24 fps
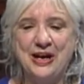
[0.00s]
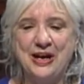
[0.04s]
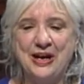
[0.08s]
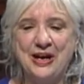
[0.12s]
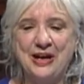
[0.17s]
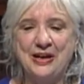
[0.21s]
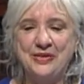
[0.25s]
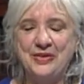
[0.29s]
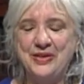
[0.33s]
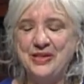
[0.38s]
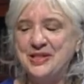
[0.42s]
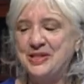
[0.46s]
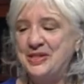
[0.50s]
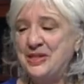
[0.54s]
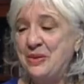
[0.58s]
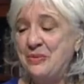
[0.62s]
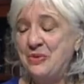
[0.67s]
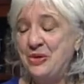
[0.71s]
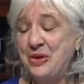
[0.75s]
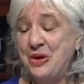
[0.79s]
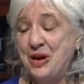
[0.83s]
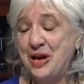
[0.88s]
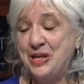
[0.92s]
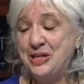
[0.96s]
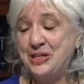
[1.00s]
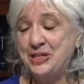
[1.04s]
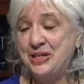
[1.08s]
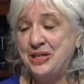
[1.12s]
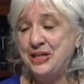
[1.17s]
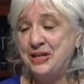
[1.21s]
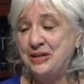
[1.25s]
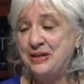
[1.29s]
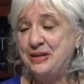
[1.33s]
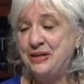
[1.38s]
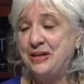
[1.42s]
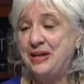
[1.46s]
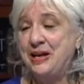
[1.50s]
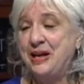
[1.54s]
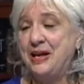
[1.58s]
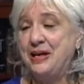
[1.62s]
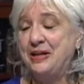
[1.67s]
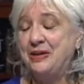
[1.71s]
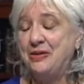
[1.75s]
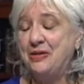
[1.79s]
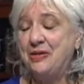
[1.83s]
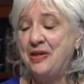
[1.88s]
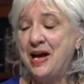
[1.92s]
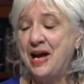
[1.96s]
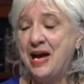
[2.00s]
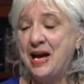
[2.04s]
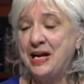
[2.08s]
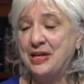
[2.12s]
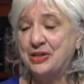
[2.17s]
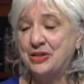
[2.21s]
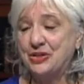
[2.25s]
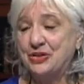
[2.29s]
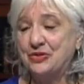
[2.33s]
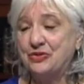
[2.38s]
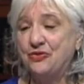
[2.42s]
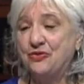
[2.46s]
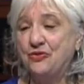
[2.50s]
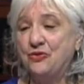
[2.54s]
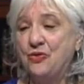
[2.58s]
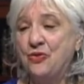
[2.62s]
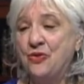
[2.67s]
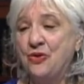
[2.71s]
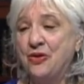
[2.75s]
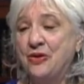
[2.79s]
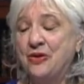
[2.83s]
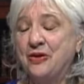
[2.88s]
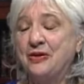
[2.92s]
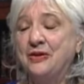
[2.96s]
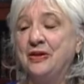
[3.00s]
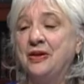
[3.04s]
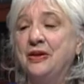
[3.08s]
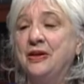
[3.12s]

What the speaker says: this summer I did a class for